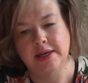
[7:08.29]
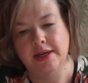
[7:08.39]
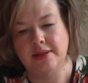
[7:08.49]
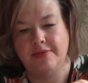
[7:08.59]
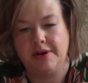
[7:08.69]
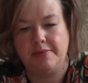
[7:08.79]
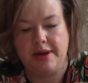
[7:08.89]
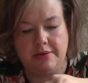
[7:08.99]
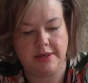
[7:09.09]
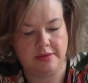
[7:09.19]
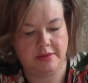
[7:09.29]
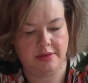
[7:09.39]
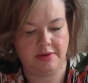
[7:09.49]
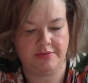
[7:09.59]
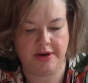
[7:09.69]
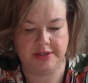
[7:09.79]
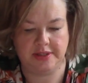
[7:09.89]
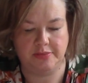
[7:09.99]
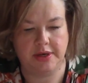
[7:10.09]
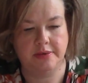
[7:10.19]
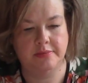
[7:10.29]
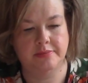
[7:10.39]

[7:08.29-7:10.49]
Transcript: And they're very round and they're very slippery.